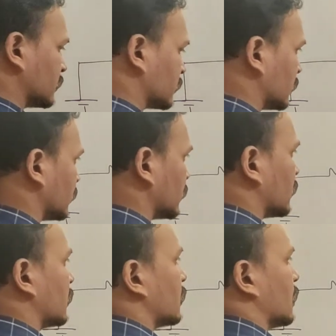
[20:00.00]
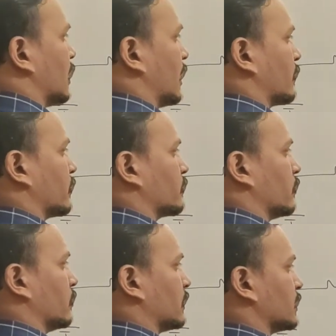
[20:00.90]
is here, and one
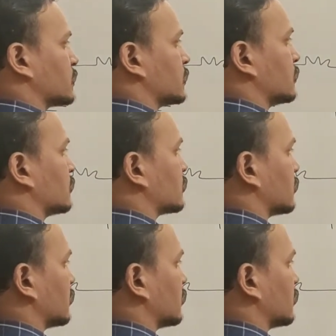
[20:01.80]
voltage source,